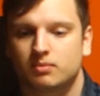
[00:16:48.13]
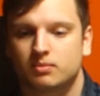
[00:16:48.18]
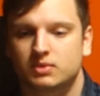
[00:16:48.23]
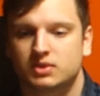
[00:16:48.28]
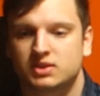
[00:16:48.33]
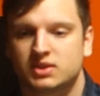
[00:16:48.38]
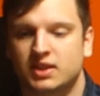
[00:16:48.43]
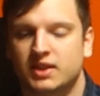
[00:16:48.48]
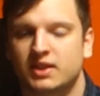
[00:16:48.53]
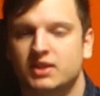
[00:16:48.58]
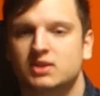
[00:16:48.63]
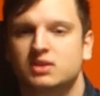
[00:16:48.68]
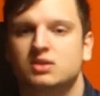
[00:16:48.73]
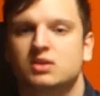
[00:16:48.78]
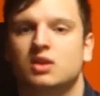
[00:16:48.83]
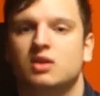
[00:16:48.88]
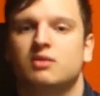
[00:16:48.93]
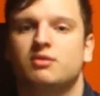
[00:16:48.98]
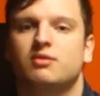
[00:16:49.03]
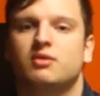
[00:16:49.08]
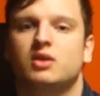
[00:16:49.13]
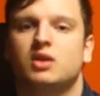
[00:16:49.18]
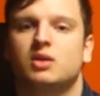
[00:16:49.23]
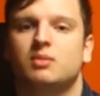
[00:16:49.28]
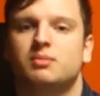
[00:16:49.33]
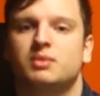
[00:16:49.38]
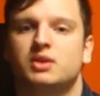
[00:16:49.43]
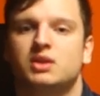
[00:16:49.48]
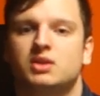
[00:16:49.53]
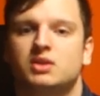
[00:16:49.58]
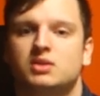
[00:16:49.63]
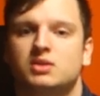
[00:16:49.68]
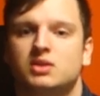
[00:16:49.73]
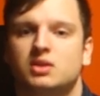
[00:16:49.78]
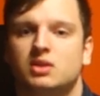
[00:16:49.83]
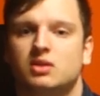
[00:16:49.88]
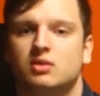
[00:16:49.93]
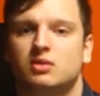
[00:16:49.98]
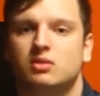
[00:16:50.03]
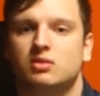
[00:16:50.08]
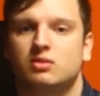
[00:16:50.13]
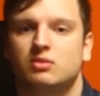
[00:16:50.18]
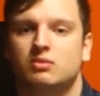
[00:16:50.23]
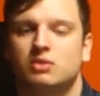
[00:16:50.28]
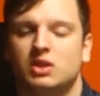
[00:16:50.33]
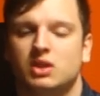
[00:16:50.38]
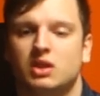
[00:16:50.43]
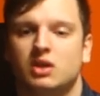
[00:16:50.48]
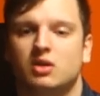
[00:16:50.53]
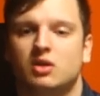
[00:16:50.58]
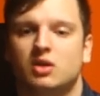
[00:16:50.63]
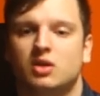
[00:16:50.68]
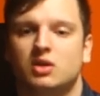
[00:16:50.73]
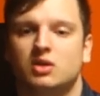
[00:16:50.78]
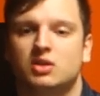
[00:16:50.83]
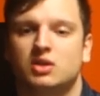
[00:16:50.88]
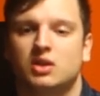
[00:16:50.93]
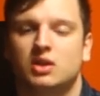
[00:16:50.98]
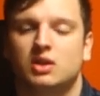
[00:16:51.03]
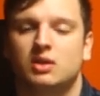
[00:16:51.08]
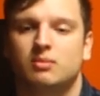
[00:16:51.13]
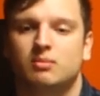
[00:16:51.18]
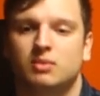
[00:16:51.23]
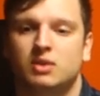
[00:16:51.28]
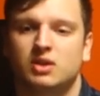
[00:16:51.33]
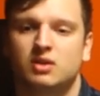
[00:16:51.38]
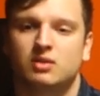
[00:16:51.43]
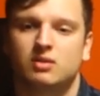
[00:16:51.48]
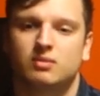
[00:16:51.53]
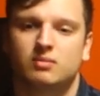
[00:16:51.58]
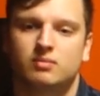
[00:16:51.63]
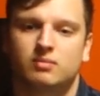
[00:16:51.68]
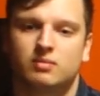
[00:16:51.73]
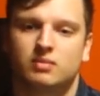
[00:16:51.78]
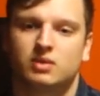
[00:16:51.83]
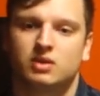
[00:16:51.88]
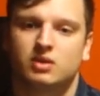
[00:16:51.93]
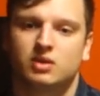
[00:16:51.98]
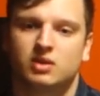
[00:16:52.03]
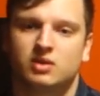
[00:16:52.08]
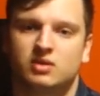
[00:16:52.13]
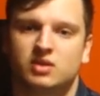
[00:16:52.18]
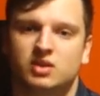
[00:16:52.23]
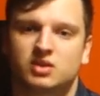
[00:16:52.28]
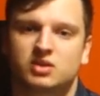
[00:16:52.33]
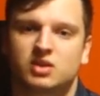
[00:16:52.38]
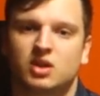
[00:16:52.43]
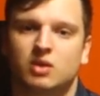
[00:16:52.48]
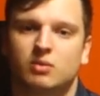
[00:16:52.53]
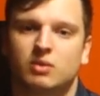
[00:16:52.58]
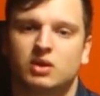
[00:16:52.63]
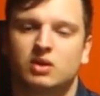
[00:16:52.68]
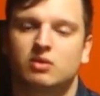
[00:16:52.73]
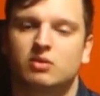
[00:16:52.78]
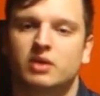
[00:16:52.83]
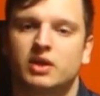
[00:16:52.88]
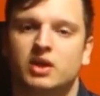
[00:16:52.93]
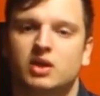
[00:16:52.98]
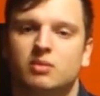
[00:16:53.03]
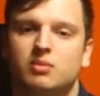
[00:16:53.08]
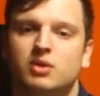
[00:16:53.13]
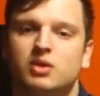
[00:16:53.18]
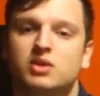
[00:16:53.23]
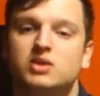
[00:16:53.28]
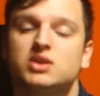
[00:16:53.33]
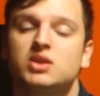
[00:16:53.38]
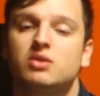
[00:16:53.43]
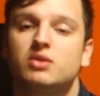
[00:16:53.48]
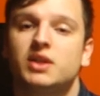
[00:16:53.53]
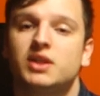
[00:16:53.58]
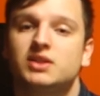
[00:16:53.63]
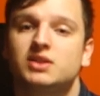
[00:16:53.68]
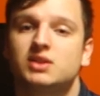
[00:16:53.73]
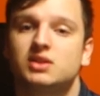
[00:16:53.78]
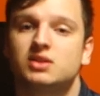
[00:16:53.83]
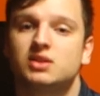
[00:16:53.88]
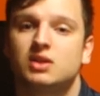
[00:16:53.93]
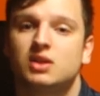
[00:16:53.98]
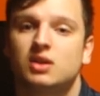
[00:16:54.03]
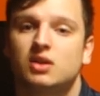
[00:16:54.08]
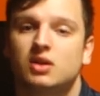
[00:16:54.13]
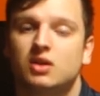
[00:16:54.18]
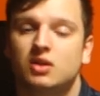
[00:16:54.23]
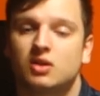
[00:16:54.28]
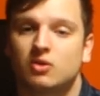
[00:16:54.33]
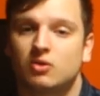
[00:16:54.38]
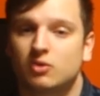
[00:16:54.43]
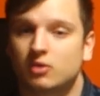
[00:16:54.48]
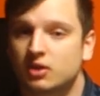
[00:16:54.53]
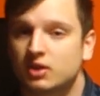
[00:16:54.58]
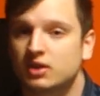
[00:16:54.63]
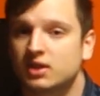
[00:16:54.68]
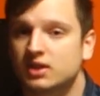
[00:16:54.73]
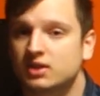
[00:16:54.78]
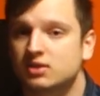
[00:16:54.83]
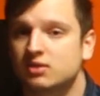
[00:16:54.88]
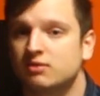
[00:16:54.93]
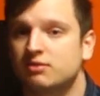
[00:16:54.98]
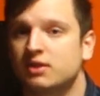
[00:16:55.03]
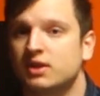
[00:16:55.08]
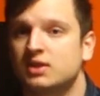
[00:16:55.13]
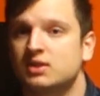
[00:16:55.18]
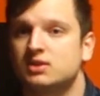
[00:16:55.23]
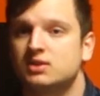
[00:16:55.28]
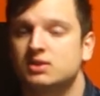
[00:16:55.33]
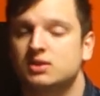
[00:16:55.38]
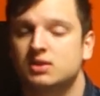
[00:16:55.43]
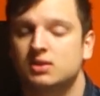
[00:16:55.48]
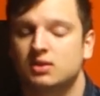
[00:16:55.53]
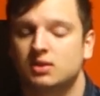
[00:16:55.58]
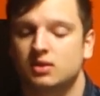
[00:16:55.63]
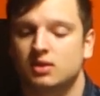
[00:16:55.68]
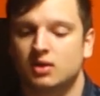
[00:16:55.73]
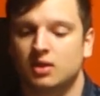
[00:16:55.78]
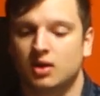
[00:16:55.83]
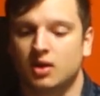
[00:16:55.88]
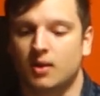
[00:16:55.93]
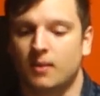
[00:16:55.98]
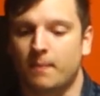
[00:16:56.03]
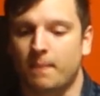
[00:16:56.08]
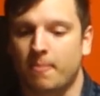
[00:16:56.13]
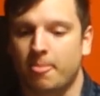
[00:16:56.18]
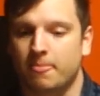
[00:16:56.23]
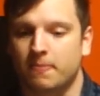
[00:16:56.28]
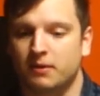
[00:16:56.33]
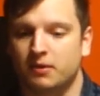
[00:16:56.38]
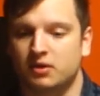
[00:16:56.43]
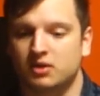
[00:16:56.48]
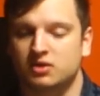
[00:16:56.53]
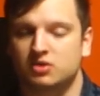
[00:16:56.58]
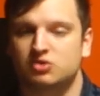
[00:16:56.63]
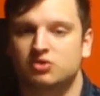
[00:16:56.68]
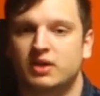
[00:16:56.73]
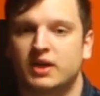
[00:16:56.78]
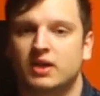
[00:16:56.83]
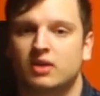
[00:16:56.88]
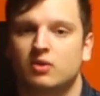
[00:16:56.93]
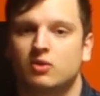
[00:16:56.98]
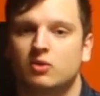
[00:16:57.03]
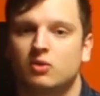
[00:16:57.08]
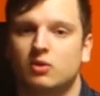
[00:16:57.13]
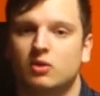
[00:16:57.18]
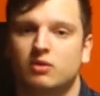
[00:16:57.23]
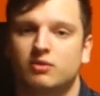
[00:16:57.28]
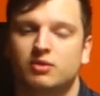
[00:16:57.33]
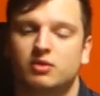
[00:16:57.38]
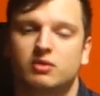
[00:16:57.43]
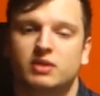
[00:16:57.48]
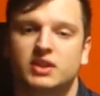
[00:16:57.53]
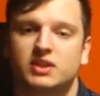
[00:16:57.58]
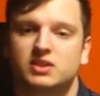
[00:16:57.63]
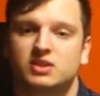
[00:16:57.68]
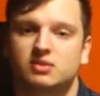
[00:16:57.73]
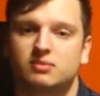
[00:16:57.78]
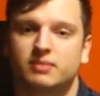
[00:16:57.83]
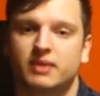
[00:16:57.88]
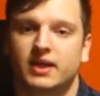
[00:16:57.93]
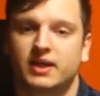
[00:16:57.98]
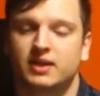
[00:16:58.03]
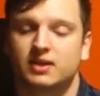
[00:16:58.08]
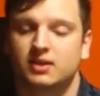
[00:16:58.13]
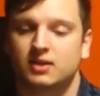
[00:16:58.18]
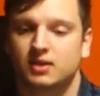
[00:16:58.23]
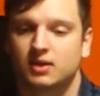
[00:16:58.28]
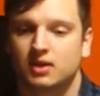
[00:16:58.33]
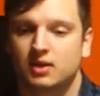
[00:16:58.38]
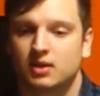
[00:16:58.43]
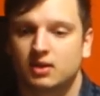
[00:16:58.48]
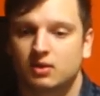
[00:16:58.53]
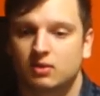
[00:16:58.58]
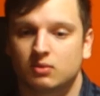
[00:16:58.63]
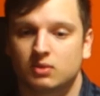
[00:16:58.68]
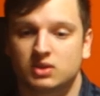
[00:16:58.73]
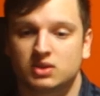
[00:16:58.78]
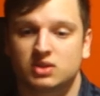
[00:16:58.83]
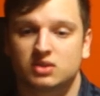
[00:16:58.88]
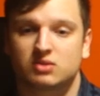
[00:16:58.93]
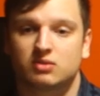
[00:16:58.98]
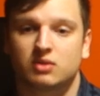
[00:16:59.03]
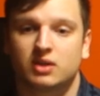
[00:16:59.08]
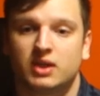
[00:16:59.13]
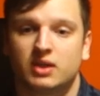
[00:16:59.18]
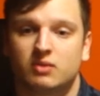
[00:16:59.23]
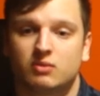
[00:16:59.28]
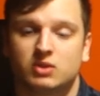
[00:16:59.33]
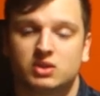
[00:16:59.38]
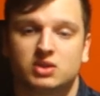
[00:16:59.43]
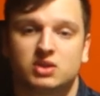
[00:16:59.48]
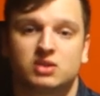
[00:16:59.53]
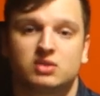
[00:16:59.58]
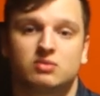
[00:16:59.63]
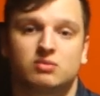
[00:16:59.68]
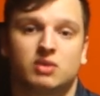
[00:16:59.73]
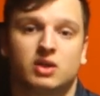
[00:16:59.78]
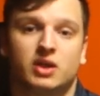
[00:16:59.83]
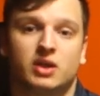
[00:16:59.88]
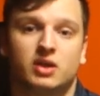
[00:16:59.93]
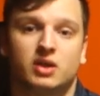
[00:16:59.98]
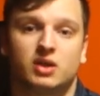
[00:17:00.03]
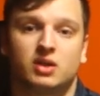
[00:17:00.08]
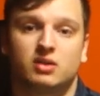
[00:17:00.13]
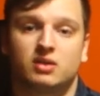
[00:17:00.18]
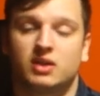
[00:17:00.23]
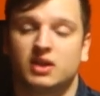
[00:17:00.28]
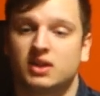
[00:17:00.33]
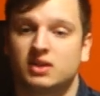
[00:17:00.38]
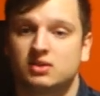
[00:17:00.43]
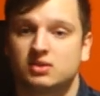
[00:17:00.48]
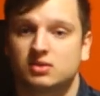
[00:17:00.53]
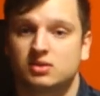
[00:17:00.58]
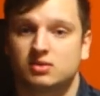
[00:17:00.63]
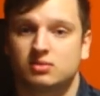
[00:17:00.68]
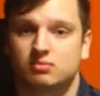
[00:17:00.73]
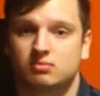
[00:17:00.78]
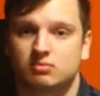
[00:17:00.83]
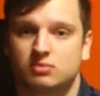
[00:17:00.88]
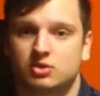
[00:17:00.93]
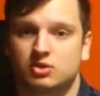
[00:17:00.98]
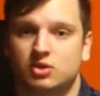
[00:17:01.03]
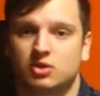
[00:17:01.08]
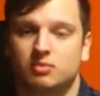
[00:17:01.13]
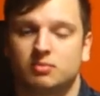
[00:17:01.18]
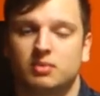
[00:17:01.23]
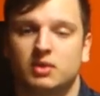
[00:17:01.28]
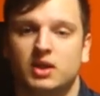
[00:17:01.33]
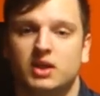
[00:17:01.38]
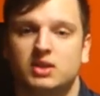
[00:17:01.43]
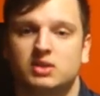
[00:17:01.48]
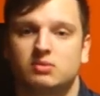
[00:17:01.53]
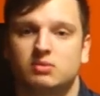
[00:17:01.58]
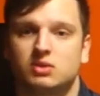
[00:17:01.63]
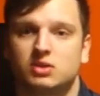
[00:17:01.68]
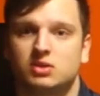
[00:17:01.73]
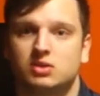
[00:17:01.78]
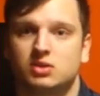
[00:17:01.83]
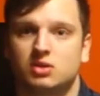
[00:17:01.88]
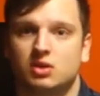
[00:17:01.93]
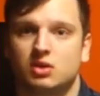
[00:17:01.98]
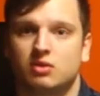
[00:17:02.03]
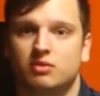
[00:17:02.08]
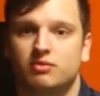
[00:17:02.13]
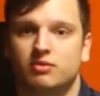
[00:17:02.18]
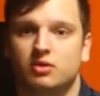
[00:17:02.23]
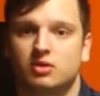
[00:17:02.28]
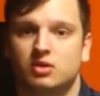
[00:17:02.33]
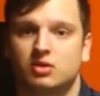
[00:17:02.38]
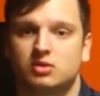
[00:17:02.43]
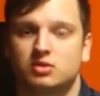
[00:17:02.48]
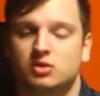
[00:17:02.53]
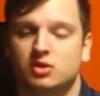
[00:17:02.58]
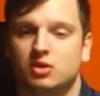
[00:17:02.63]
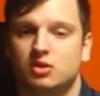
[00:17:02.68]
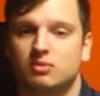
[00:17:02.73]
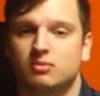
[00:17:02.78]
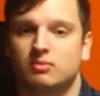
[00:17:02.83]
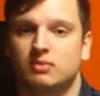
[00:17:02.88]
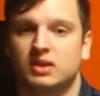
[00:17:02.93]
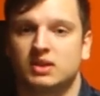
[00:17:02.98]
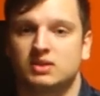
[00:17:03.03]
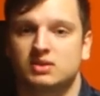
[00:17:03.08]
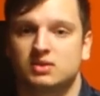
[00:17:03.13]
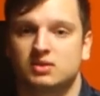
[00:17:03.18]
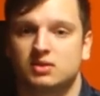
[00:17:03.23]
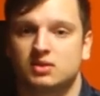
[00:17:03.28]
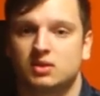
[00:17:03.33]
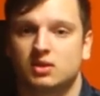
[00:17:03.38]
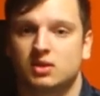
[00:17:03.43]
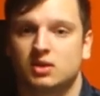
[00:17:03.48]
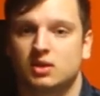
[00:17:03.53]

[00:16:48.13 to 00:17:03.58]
Setting stuff up is really hard, but it does come with great community races, organized events. You can track all of your races back, which is great, which is why it gets third place, which, you know, if you're the third best